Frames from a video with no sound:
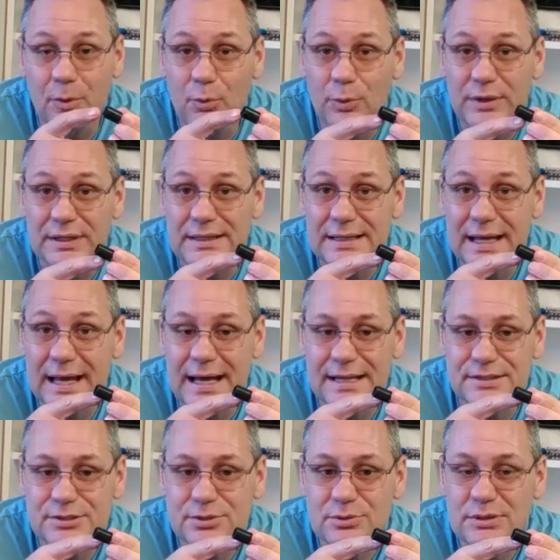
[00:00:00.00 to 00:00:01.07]
We need to
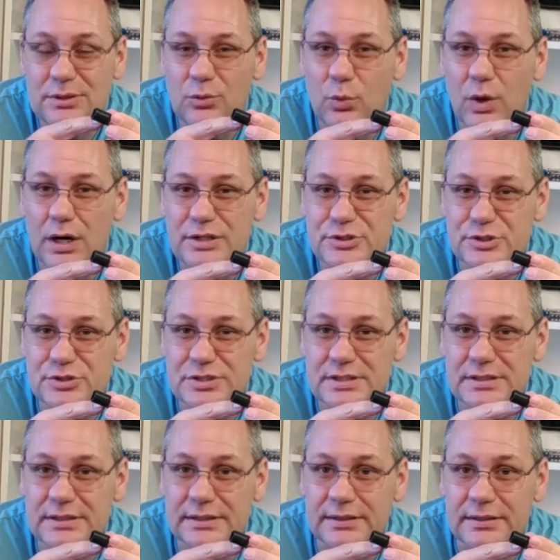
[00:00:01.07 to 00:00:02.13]
add 2 little washers
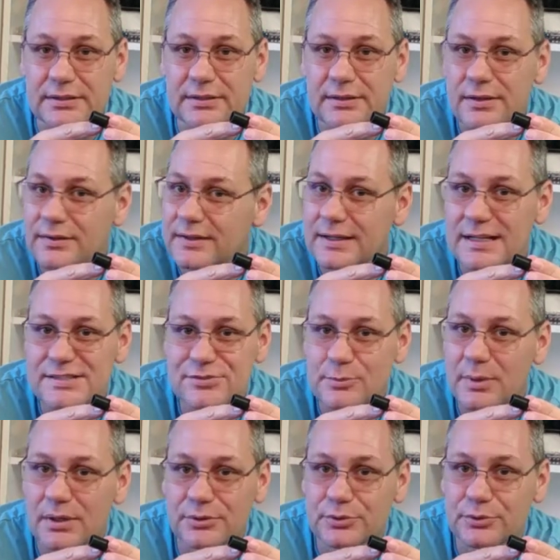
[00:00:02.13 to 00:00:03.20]
in here. The guys from
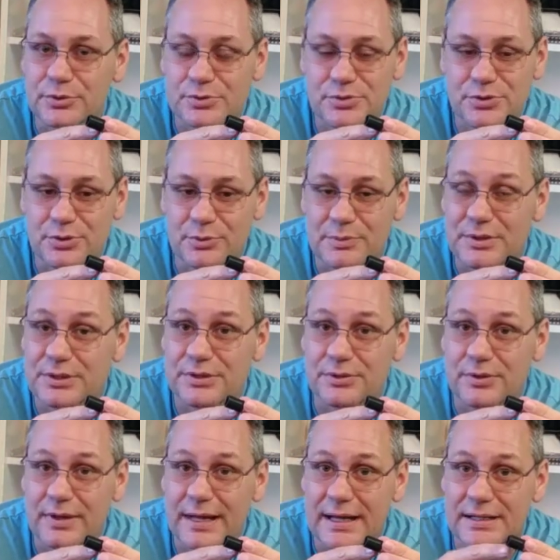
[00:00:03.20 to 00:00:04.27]
Altaros told me to do
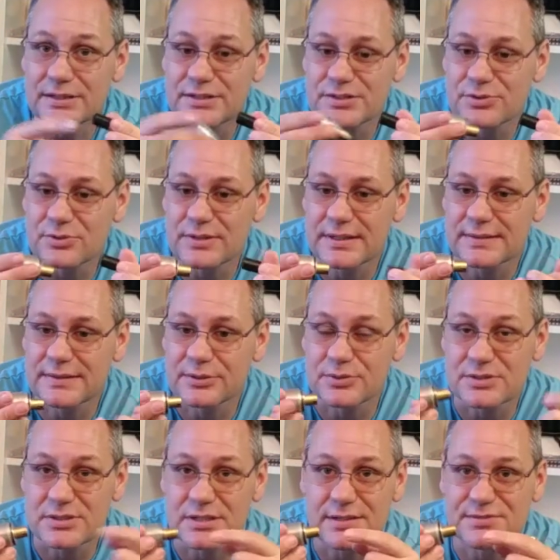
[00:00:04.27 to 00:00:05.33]
that just so that there
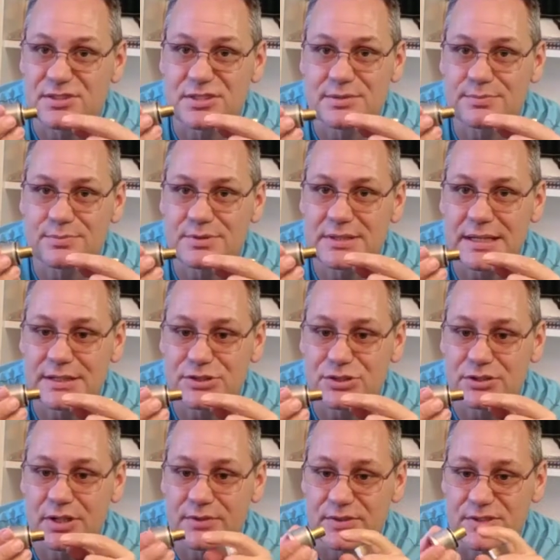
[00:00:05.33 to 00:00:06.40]
was enough tension
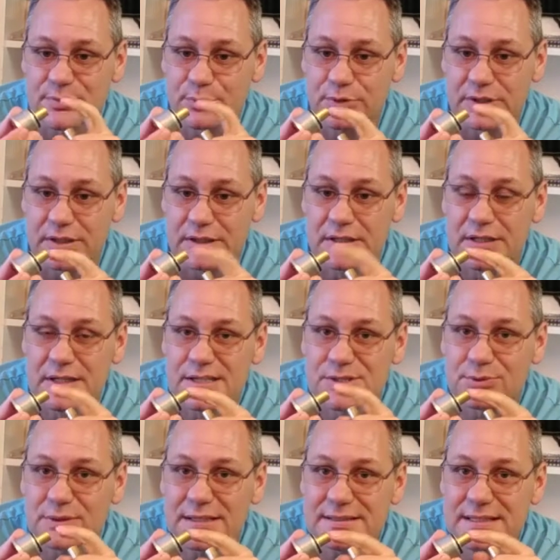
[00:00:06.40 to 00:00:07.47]
on the spring. So
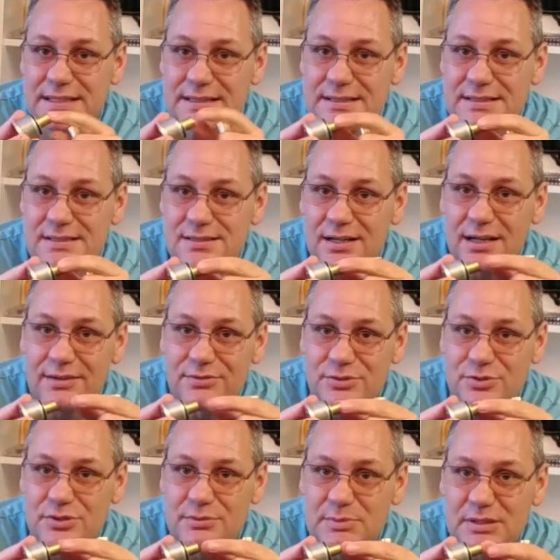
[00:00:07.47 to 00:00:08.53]
when I take this off, there's
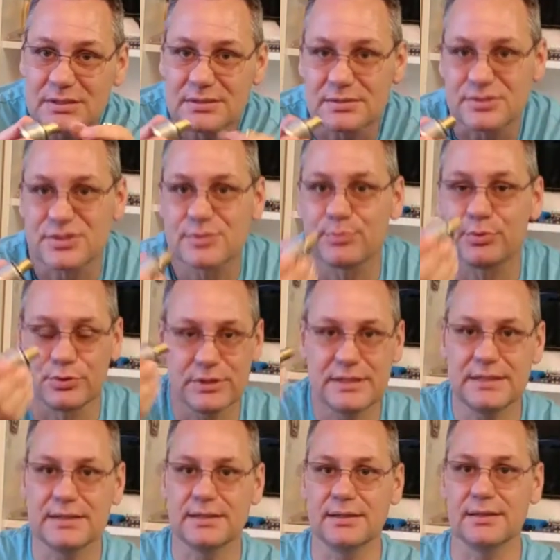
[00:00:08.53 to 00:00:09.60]
going to be a little
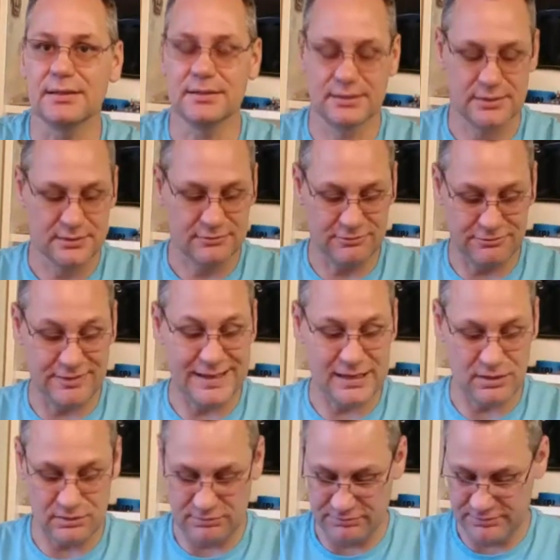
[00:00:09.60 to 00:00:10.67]
spring and a
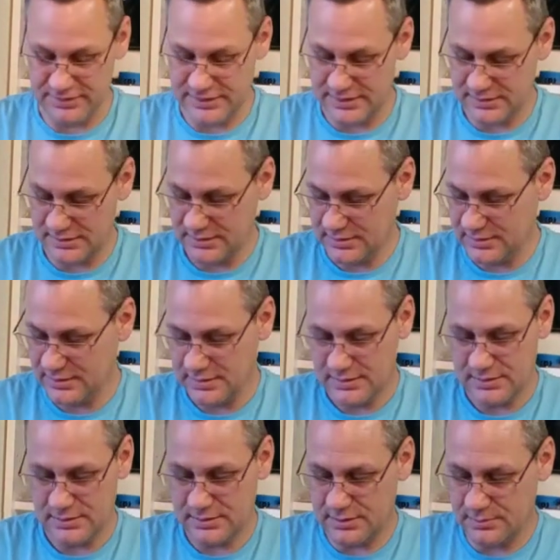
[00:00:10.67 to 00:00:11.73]
valve that
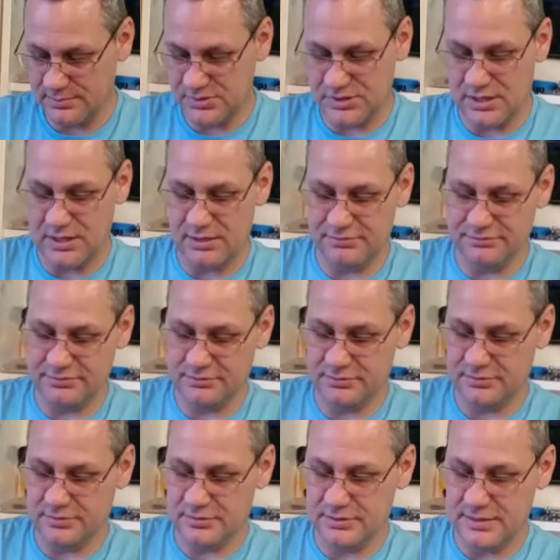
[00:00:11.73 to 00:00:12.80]
comes off
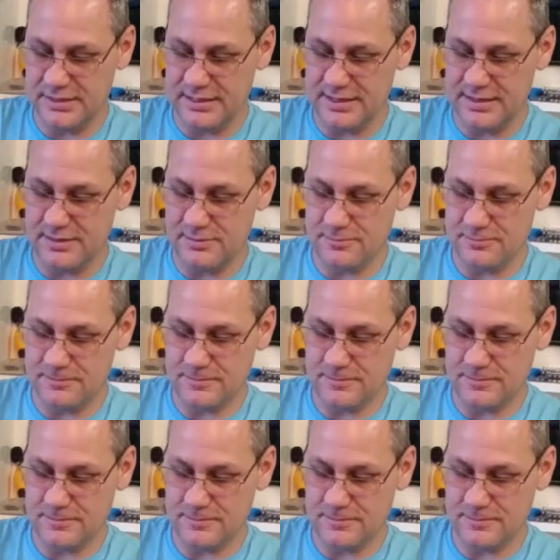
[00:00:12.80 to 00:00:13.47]
and out.